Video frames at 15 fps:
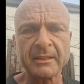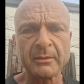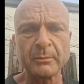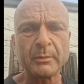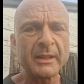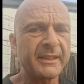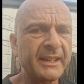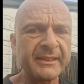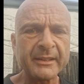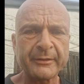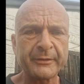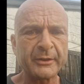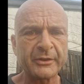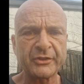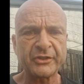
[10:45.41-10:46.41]
within the
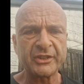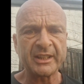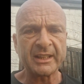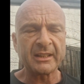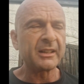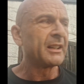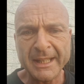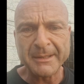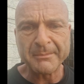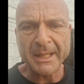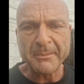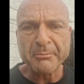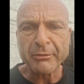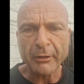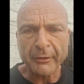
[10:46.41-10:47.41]
first year in
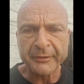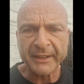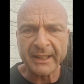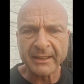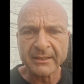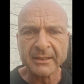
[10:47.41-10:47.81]
profit,